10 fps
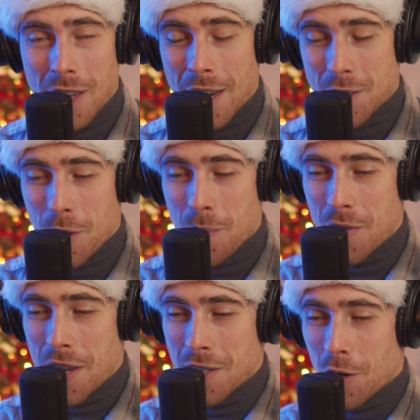Like, some
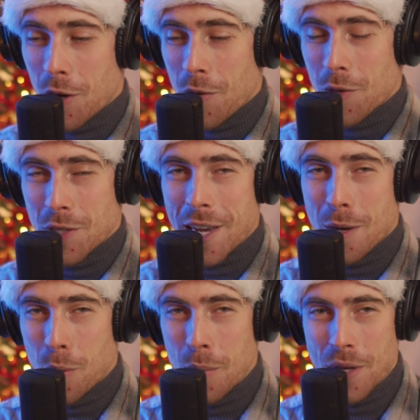things are
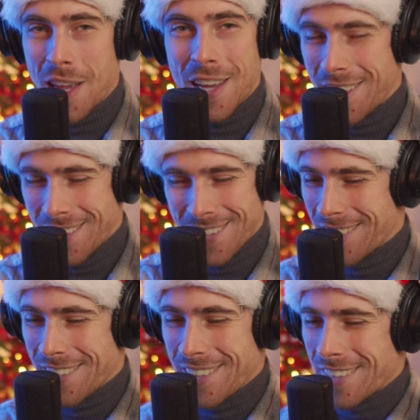understandable, but
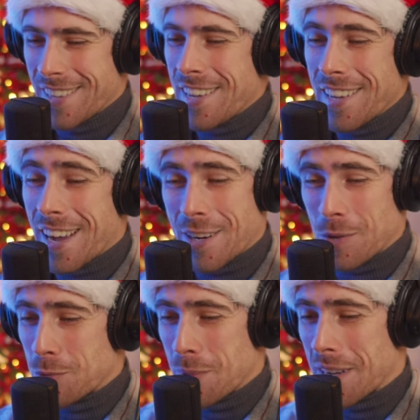I
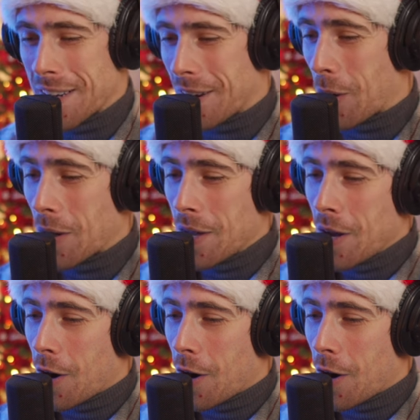don't speak it at all.